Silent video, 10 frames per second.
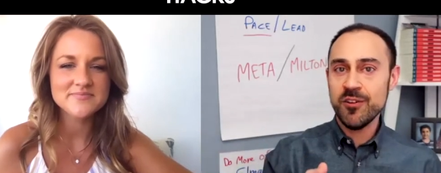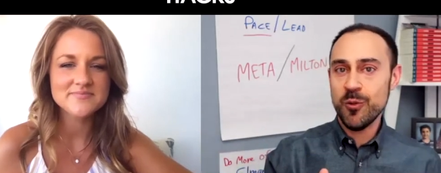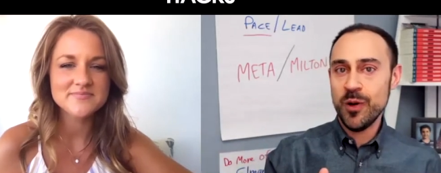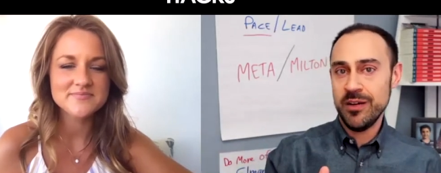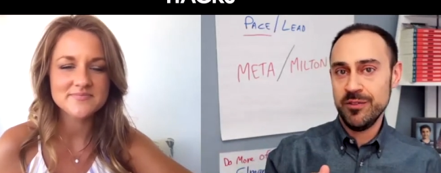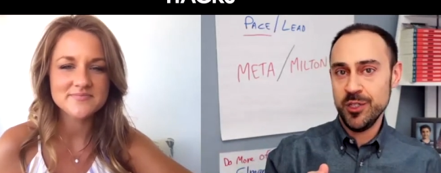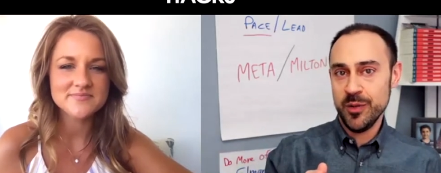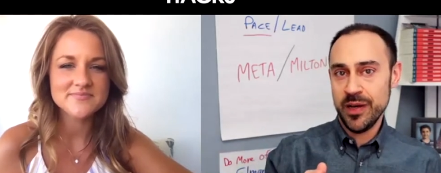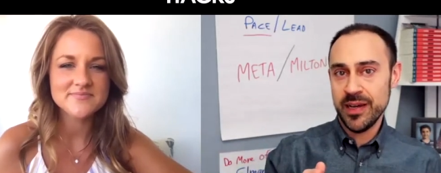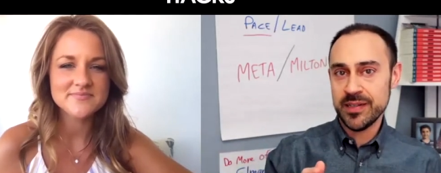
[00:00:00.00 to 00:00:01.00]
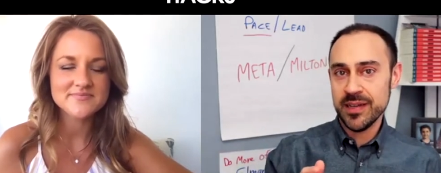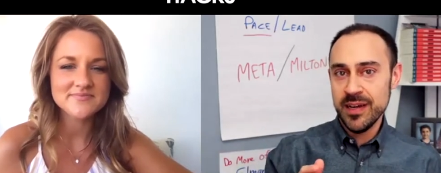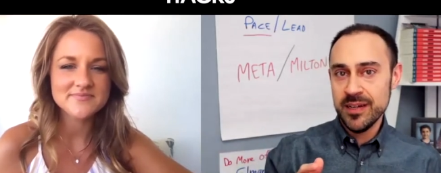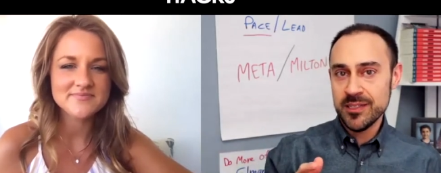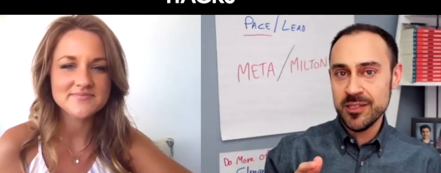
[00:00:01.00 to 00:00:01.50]
Speaker 1: way of doing it.
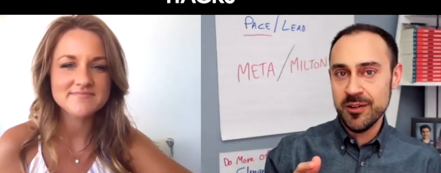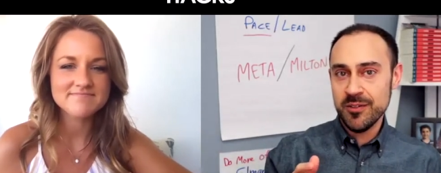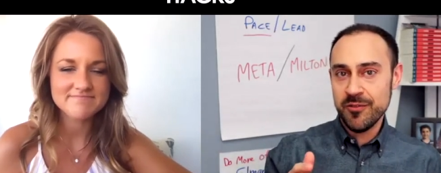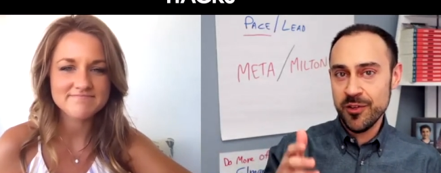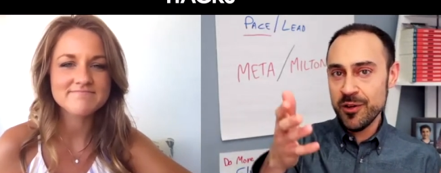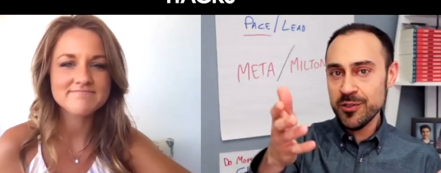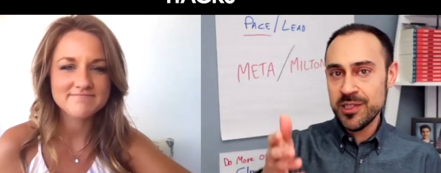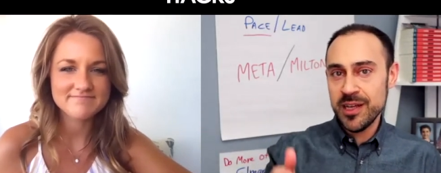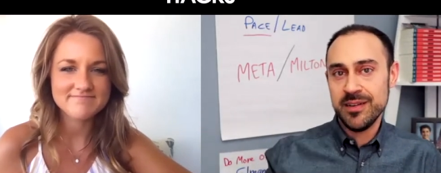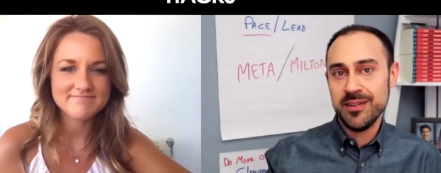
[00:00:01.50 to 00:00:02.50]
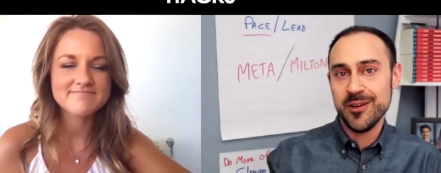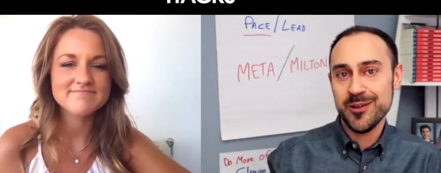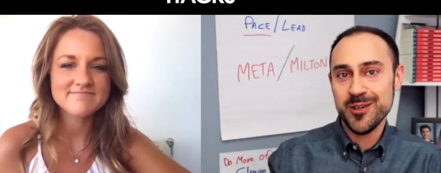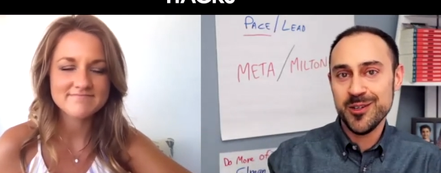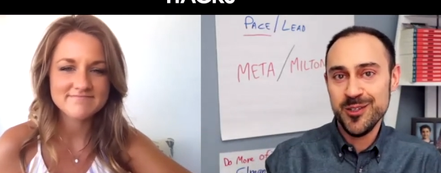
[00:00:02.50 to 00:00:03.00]
So, for those that you're new
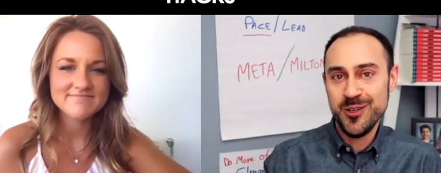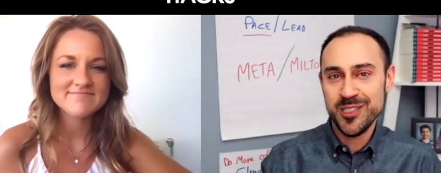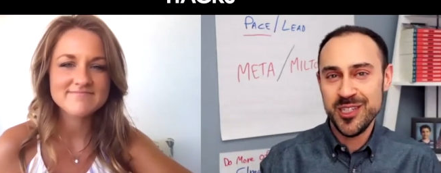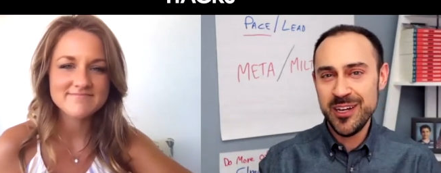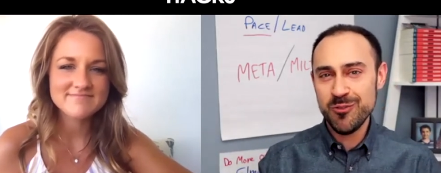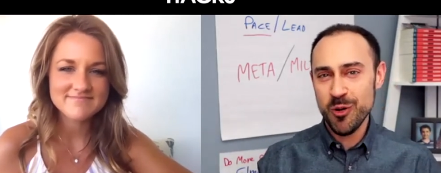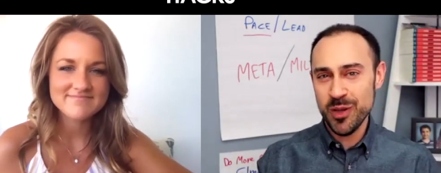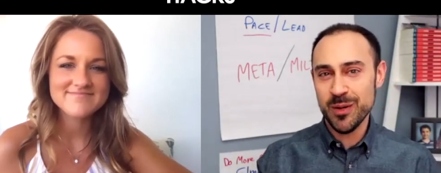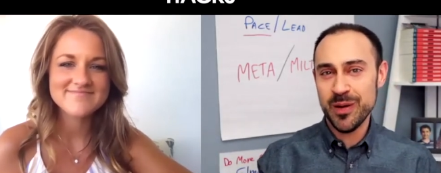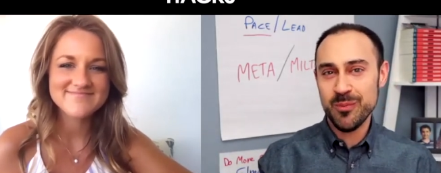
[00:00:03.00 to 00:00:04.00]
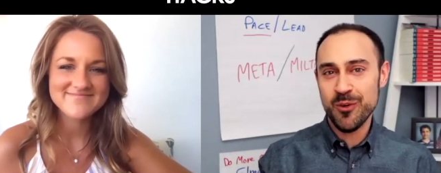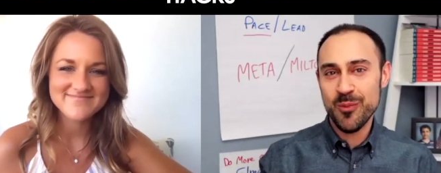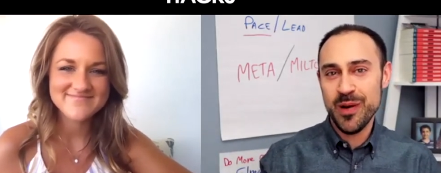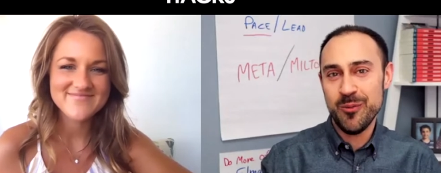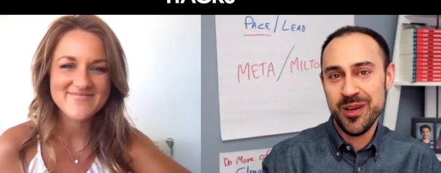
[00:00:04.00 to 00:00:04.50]
to, could you intro a little bit more
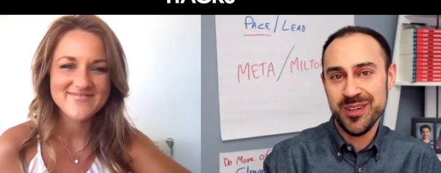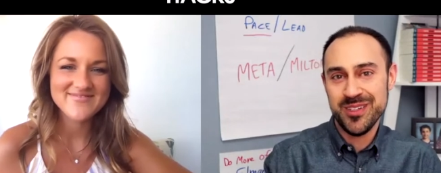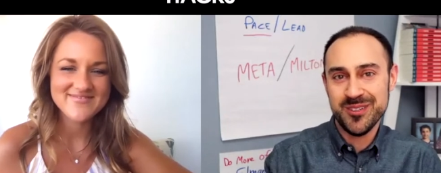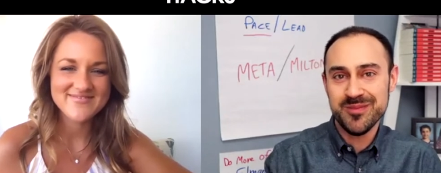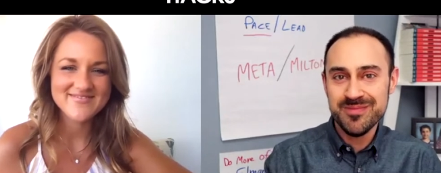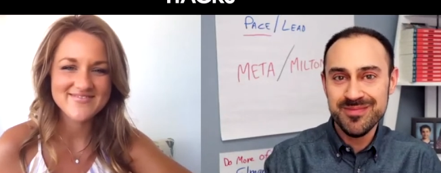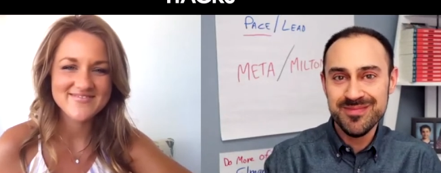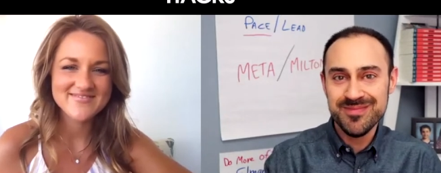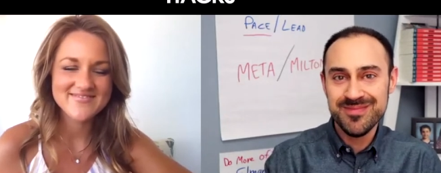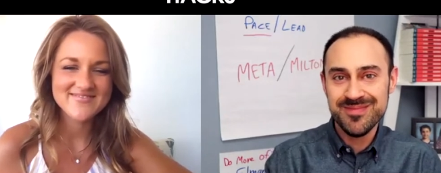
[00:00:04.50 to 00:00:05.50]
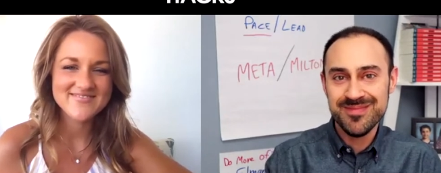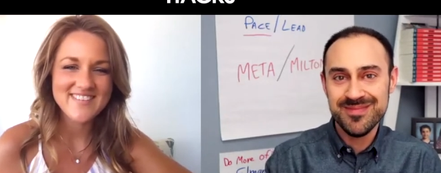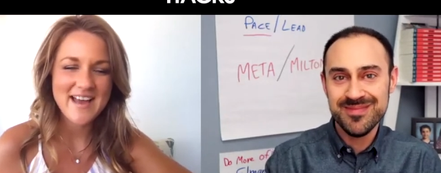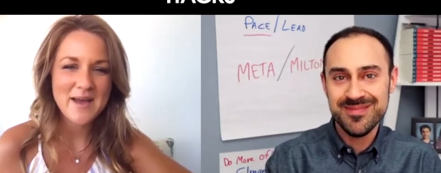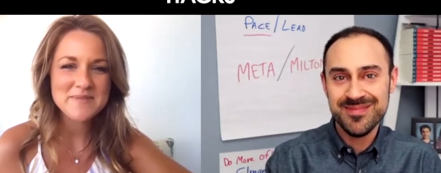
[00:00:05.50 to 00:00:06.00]
about what you do?
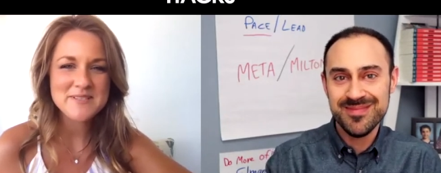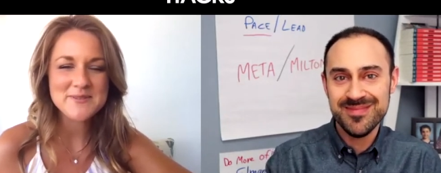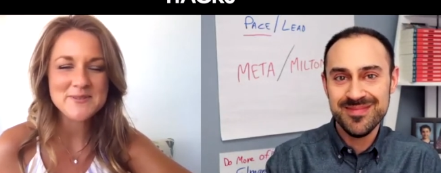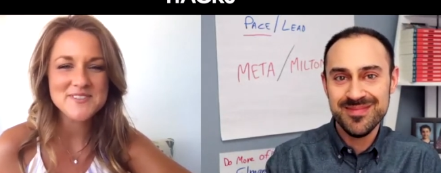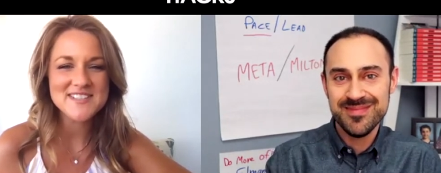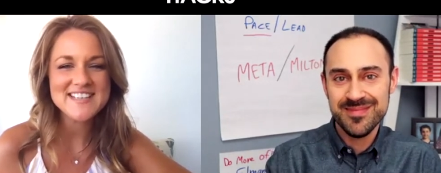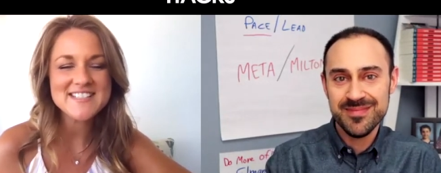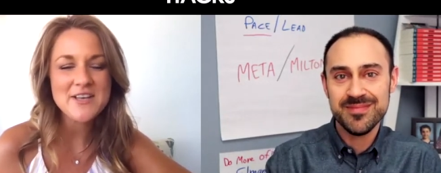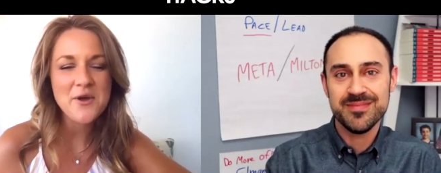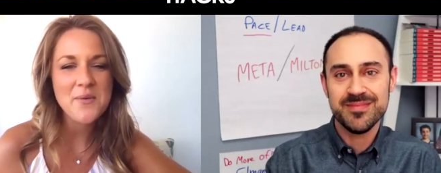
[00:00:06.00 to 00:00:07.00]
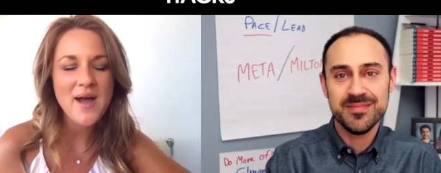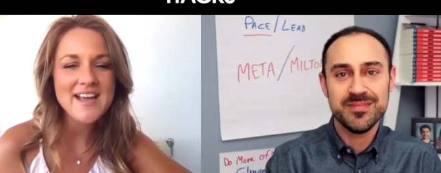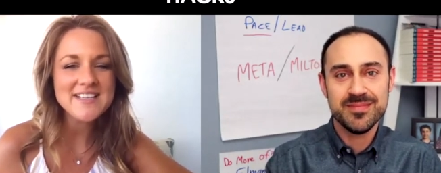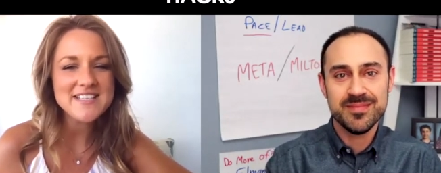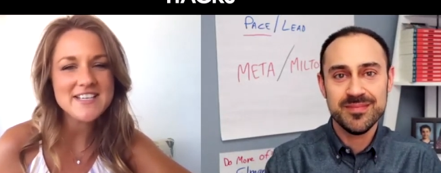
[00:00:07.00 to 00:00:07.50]
Speaker 2: Absolutely. So,
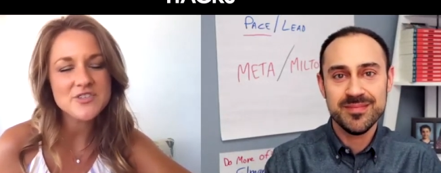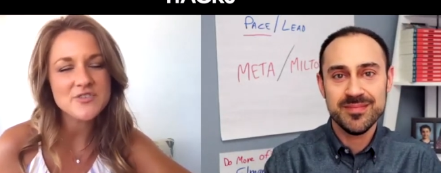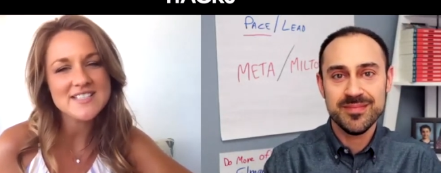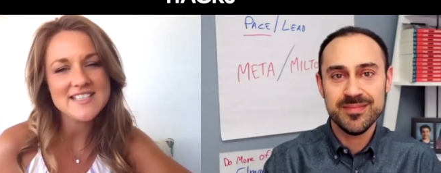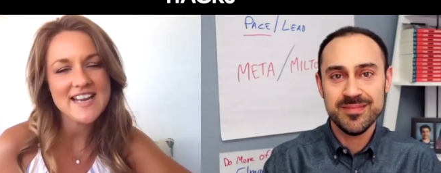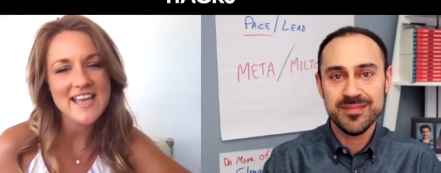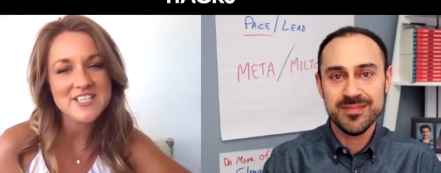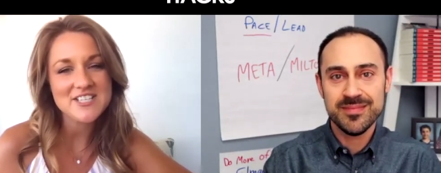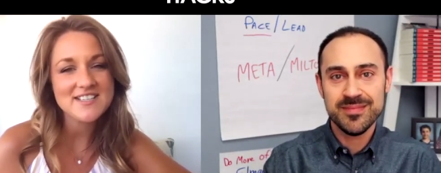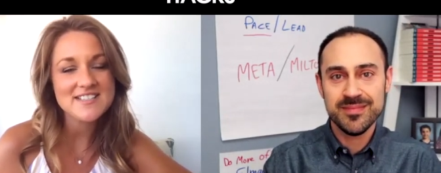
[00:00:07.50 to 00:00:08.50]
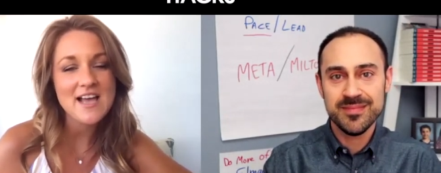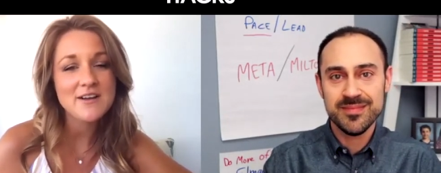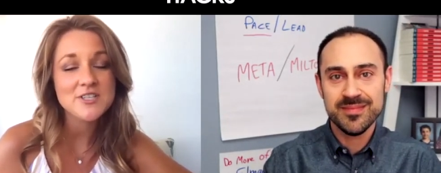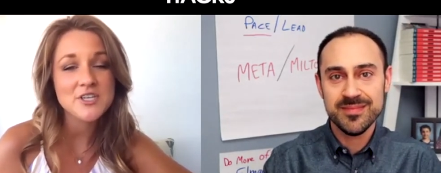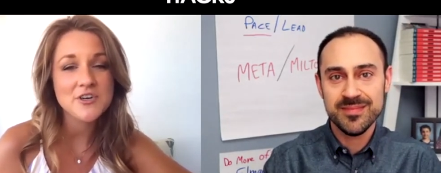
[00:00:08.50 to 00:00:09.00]
I teach real estate agents how
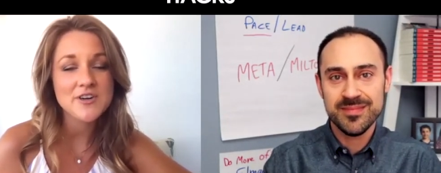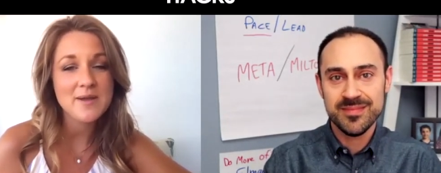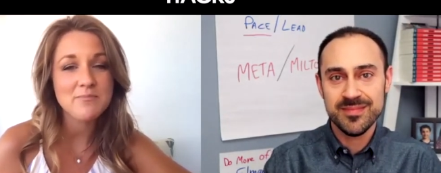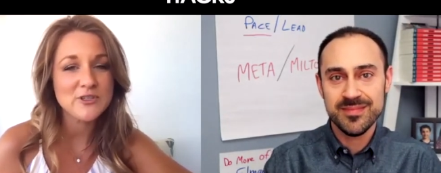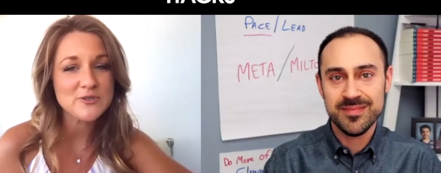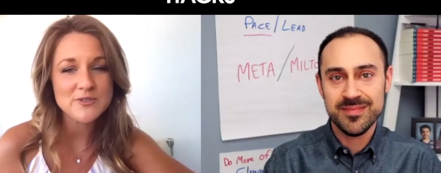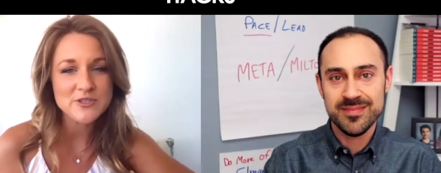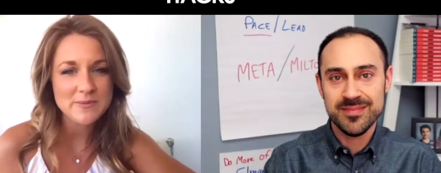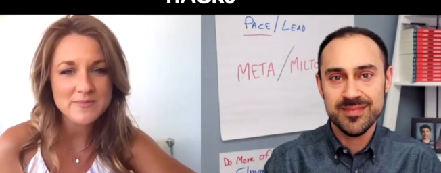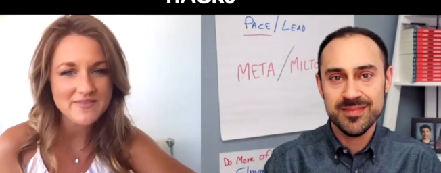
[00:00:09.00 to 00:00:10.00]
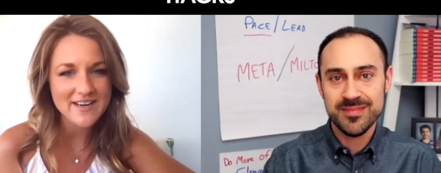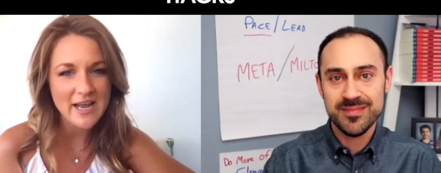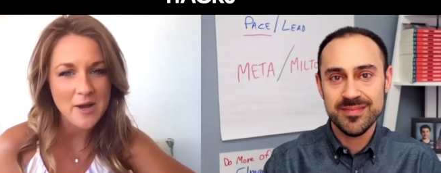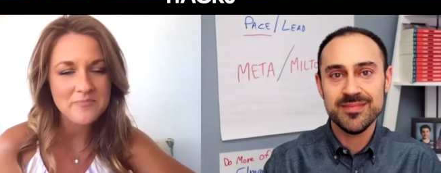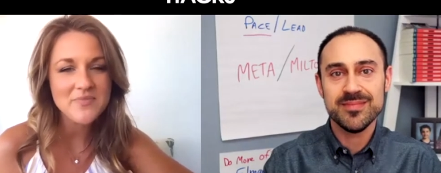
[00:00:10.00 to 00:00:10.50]
to create multiple streams of
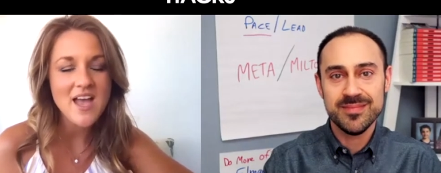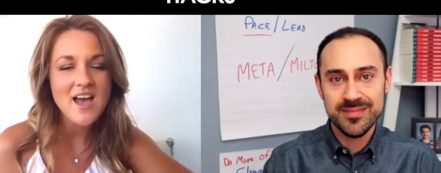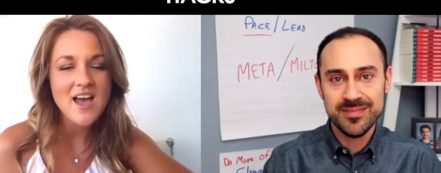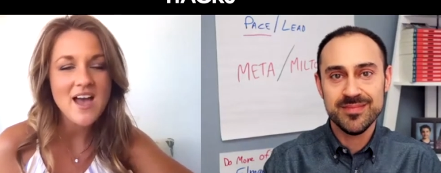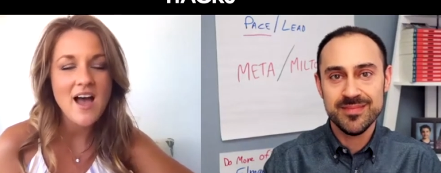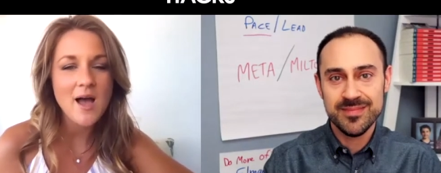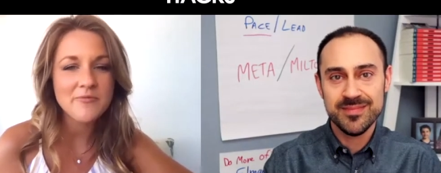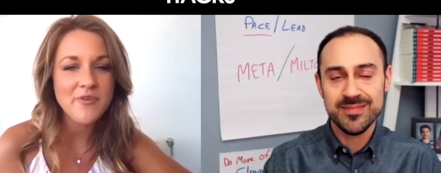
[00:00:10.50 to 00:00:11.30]
income um,